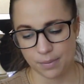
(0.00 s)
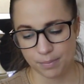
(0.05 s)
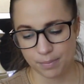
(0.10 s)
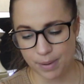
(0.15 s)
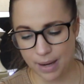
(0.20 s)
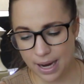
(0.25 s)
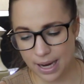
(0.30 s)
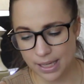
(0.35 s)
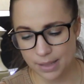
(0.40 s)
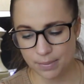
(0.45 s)

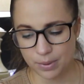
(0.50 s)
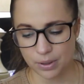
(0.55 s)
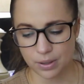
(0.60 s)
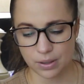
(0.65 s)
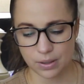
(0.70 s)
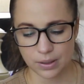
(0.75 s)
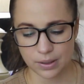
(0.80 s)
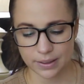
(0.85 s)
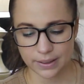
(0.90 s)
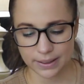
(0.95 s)

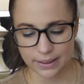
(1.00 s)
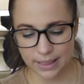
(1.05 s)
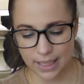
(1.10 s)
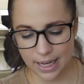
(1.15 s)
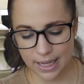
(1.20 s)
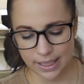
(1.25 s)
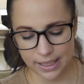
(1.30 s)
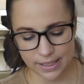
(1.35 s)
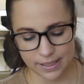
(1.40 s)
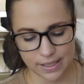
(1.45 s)
Bible,
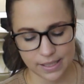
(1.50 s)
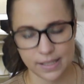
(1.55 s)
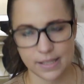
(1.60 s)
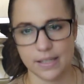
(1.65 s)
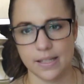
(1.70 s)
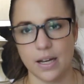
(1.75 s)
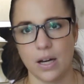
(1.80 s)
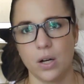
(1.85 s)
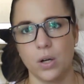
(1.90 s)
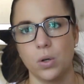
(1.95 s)
science.
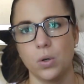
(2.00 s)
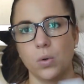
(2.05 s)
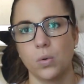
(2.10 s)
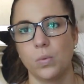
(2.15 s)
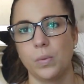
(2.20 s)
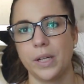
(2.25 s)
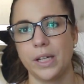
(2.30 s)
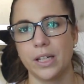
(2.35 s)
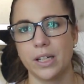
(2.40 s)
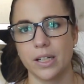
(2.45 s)
So
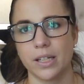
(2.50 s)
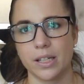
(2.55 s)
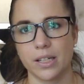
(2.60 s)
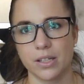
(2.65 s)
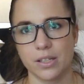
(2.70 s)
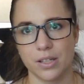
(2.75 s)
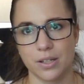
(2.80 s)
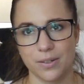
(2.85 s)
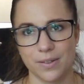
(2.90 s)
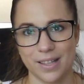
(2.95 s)
we are
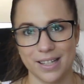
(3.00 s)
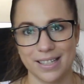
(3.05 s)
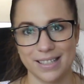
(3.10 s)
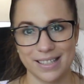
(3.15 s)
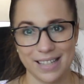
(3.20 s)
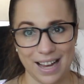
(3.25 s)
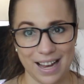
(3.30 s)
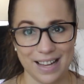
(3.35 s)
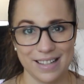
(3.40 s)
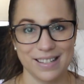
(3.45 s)
going to do
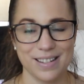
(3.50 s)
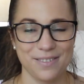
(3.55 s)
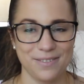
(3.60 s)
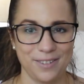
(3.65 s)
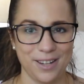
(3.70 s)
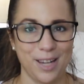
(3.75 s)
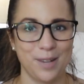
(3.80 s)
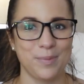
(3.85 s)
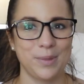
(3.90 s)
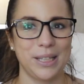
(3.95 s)
this as a
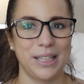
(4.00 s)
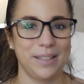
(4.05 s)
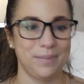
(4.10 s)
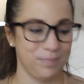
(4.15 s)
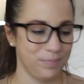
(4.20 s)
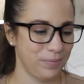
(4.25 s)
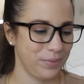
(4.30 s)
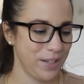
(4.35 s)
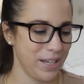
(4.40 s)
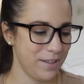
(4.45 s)

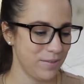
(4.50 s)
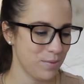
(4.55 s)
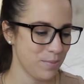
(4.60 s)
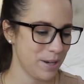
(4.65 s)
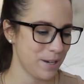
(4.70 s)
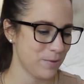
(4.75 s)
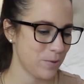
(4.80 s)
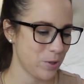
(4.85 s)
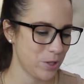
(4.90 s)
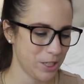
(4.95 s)
family, even
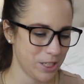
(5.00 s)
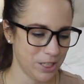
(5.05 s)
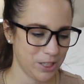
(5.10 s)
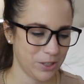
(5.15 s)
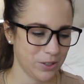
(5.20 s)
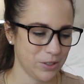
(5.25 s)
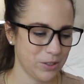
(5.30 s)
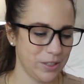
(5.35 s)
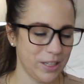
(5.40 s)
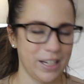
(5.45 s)
my
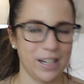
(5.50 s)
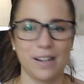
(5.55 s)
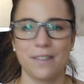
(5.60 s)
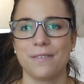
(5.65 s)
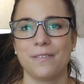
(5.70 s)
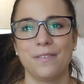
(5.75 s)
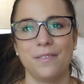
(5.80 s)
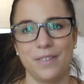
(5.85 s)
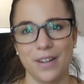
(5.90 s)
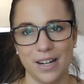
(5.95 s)
14-year-old. And
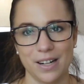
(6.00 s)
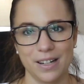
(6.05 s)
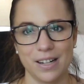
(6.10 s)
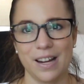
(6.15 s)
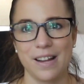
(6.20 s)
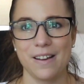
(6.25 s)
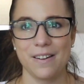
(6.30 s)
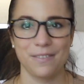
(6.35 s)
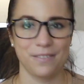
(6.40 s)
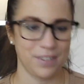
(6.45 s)
I'm
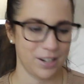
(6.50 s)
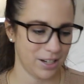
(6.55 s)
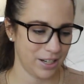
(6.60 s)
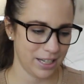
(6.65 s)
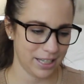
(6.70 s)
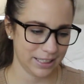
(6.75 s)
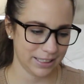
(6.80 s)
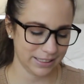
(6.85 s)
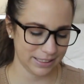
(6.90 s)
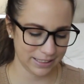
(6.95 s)
very,
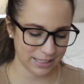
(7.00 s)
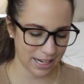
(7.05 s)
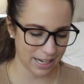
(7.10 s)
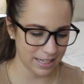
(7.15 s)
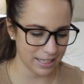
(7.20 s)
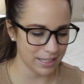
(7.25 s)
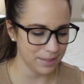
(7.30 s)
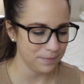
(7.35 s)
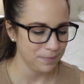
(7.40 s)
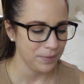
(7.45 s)
very
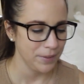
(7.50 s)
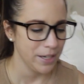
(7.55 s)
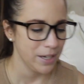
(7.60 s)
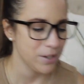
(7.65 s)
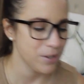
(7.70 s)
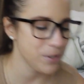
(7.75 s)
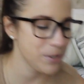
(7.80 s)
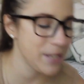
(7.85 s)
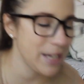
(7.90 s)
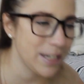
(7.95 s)
excited.
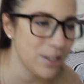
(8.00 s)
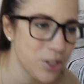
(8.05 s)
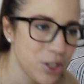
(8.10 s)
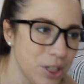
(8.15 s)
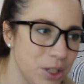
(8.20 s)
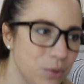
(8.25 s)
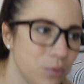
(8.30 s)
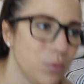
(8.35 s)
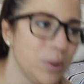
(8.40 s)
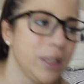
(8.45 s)
It was
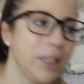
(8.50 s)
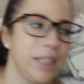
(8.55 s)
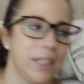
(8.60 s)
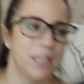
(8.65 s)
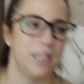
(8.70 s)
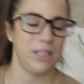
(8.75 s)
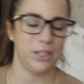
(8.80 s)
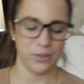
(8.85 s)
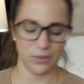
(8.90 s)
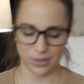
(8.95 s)
actually really
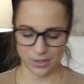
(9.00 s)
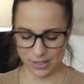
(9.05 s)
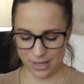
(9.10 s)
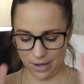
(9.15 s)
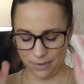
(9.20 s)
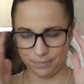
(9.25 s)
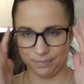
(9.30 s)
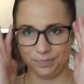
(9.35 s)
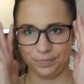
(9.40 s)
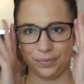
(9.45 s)
cute.
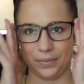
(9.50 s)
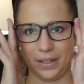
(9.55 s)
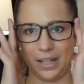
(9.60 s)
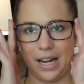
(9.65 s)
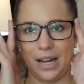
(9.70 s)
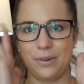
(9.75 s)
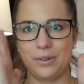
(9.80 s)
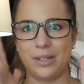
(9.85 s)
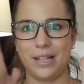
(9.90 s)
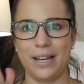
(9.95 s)
So
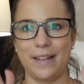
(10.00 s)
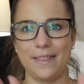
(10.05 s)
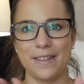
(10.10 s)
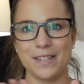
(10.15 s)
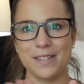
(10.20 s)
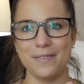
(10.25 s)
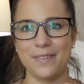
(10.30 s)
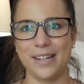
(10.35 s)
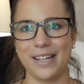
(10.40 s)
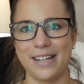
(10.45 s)
I will end
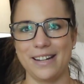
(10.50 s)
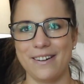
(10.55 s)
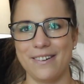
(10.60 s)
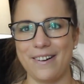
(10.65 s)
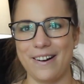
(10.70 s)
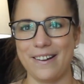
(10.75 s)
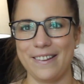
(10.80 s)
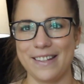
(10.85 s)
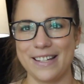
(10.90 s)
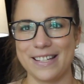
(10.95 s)
this video
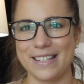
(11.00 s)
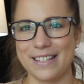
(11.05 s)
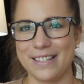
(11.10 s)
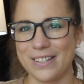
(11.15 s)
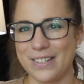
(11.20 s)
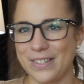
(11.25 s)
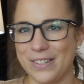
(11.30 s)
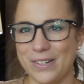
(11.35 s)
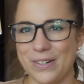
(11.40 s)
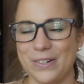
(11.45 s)
on this
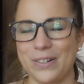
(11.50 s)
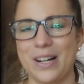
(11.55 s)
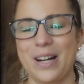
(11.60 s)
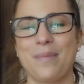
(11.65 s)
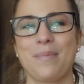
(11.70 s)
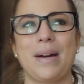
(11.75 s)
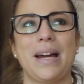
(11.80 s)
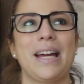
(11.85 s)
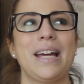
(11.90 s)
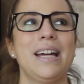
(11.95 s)
little
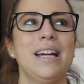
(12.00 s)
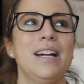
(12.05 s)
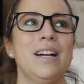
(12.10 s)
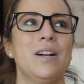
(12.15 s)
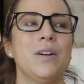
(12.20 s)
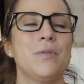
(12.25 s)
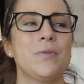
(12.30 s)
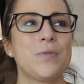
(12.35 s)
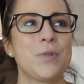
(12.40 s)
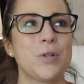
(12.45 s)
story. My
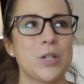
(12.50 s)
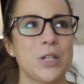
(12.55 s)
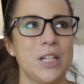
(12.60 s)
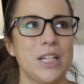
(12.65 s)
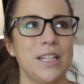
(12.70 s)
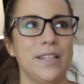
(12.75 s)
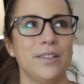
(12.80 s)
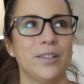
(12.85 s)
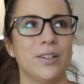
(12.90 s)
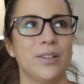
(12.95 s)

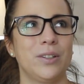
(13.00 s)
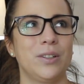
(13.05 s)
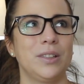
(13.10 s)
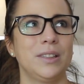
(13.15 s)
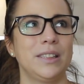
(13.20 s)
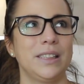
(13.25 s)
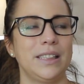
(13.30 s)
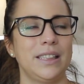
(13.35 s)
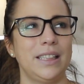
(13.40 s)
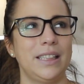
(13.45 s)

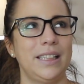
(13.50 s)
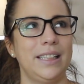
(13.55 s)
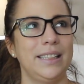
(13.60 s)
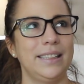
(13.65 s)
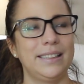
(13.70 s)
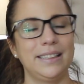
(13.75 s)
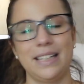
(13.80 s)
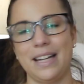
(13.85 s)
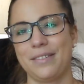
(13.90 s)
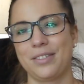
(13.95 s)
14-year-old,
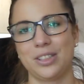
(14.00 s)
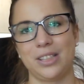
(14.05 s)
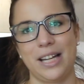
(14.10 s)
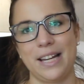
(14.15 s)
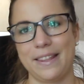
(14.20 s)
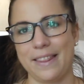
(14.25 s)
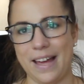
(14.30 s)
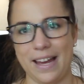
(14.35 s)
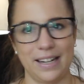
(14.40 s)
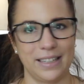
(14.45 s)
he's never
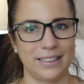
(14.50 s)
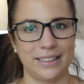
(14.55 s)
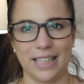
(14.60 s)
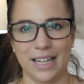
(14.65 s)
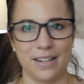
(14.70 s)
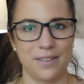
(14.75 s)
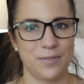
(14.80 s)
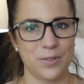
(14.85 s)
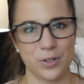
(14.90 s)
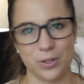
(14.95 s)
like that
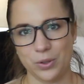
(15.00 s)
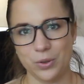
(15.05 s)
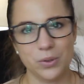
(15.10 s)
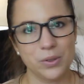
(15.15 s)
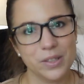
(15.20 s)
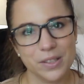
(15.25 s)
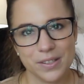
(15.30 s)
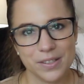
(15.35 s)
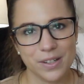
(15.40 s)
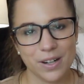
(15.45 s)
excited for school
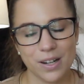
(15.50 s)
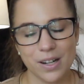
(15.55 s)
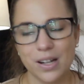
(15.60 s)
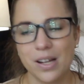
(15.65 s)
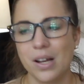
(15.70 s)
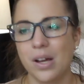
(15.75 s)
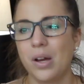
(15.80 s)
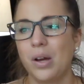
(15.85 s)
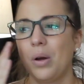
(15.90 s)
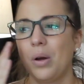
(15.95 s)
to start.
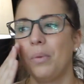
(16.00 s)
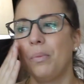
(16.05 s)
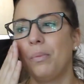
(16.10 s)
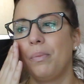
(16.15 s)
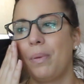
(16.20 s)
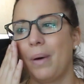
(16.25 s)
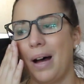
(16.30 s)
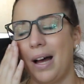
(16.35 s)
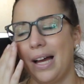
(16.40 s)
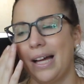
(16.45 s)

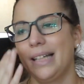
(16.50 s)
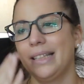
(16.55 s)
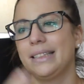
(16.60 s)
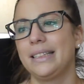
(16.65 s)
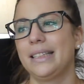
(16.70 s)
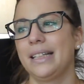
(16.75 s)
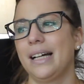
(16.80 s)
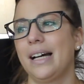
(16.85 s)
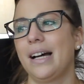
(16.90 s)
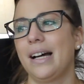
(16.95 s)

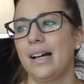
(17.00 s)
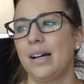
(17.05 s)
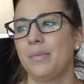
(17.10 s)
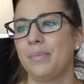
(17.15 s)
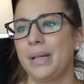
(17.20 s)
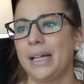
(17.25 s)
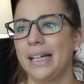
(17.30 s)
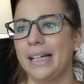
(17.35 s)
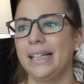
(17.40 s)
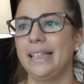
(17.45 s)
But
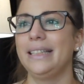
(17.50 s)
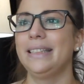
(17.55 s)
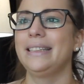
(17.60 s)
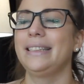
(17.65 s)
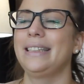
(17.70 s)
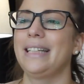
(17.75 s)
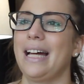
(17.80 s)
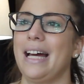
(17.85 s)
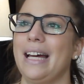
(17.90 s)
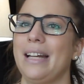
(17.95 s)
he
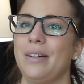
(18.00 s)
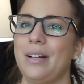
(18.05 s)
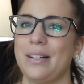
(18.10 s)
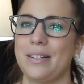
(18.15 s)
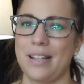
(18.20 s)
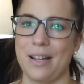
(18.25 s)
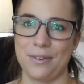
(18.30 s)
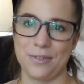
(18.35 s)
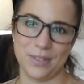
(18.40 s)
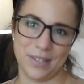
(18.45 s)
said,
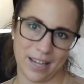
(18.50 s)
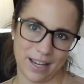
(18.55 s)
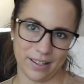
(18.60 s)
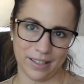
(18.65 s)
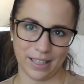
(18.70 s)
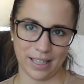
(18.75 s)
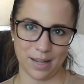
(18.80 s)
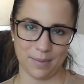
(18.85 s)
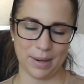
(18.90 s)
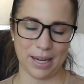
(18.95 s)
as I was
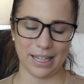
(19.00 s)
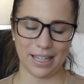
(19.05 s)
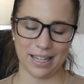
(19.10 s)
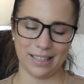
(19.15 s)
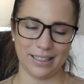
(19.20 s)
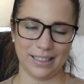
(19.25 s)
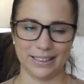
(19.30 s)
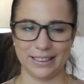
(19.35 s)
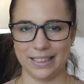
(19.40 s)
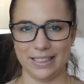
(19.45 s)
telling him,
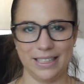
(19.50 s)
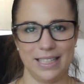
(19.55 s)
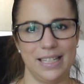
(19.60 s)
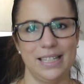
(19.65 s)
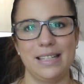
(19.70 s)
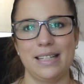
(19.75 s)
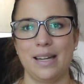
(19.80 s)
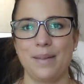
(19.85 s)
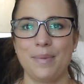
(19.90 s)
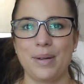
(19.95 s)
I like to
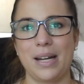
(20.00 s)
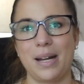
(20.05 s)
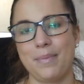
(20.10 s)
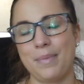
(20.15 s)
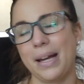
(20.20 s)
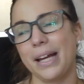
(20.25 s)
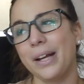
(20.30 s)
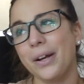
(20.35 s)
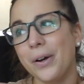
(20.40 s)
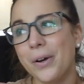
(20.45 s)
tease him, and I'm
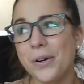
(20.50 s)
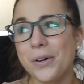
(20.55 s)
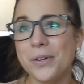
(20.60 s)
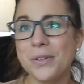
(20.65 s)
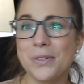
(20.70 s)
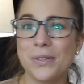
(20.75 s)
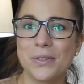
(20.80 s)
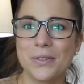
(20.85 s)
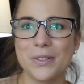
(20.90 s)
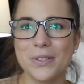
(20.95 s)
like,
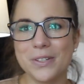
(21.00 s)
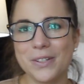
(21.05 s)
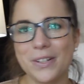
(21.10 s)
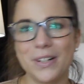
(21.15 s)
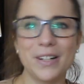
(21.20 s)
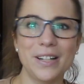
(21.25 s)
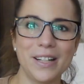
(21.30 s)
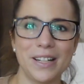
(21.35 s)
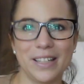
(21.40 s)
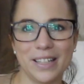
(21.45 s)
oh, school's
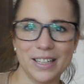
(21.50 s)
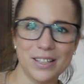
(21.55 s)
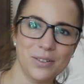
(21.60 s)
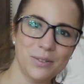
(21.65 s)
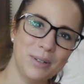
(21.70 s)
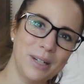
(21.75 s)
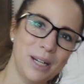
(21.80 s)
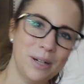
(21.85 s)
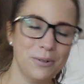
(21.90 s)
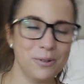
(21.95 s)
starting
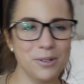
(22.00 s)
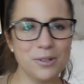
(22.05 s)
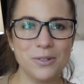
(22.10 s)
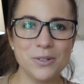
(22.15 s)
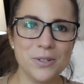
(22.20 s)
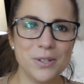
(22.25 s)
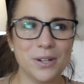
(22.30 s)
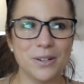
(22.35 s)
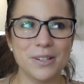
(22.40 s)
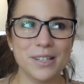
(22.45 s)
next week,
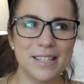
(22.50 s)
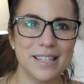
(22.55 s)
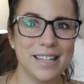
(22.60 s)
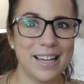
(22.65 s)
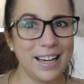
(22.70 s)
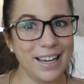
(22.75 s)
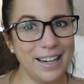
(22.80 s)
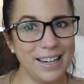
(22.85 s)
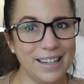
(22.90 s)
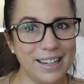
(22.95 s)
woo, so
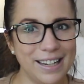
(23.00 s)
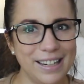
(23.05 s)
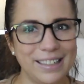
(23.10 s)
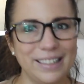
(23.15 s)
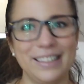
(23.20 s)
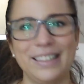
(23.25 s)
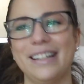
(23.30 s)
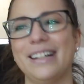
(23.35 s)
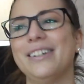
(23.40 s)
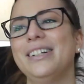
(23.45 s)

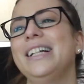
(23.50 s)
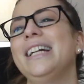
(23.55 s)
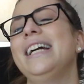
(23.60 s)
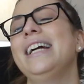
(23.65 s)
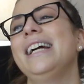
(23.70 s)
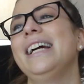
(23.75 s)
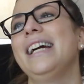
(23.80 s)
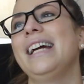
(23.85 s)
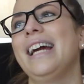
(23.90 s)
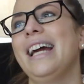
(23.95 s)
exciting, you know.
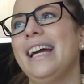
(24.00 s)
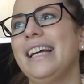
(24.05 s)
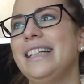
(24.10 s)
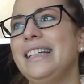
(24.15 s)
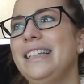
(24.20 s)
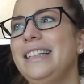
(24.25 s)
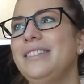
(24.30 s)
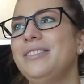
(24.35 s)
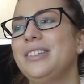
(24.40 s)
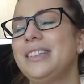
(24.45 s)

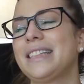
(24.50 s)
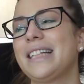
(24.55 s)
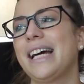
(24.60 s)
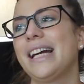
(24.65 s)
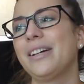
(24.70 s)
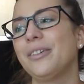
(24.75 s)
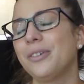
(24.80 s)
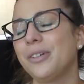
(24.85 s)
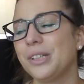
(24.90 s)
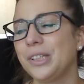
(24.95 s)
And he was
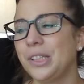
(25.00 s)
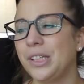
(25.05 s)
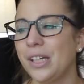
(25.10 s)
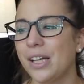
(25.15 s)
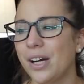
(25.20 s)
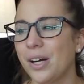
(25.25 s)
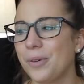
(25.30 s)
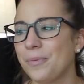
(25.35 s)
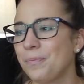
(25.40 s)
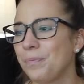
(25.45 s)
like, well, you
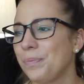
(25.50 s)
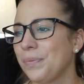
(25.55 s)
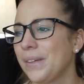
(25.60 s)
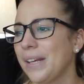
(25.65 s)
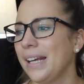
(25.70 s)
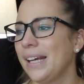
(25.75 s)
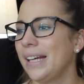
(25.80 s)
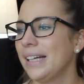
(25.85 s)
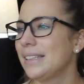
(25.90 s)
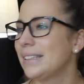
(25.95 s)
know,
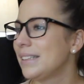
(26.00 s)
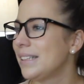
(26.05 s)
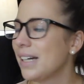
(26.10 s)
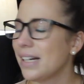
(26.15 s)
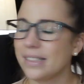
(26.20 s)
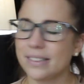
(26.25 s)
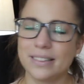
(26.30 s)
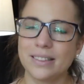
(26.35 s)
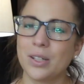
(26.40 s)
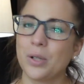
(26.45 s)
it's
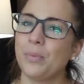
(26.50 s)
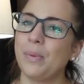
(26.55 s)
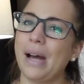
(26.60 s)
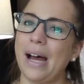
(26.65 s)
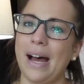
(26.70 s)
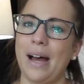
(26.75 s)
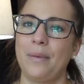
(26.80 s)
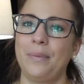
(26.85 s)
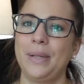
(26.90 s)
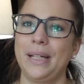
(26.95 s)
not so
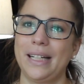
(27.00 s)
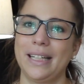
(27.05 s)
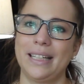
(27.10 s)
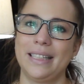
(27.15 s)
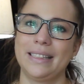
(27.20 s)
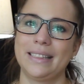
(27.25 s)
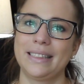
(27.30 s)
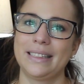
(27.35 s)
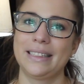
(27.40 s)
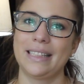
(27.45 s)
bad
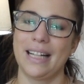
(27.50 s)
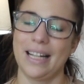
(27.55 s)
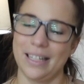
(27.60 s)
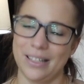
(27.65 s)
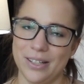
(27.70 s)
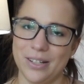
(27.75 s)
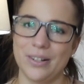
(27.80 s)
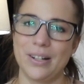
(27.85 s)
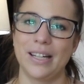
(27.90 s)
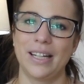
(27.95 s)
because I
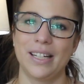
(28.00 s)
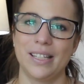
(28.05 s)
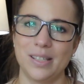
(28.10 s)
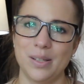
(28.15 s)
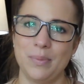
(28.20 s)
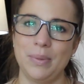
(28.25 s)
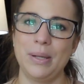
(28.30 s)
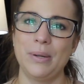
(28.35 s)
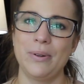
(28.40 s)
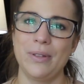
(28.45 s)
know I get
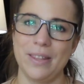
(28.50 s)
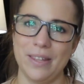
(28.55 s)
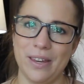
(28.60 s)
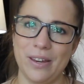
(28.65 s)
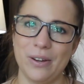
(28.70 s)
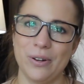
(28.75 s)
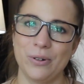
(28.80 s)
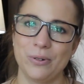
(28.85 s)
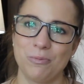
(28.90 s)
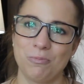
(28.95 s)
to be with
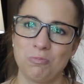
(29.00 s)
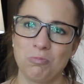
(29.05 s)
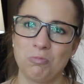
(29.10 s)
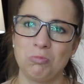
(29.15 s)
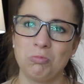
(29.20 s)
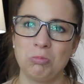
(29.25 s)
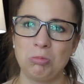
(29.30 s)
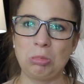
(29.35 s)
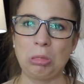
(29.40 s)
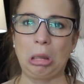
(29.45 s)
you.
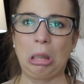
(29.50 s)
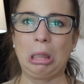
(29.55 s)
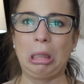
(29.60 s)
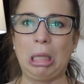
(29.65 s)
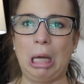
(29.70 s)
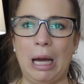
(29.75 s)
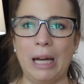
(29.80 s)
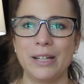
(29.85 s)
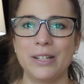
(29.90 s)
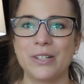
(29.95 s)
And
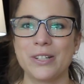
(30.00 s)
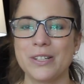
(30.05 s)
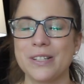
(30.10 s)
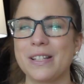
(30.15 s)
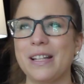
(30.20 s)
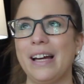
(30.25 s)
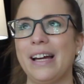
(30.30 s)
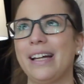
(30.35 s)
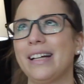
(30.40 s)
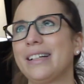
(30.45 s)
that
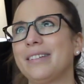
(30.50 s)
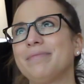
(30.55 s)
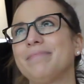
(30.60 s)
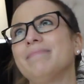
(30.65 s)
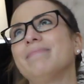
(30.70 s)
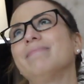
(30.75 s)
just like,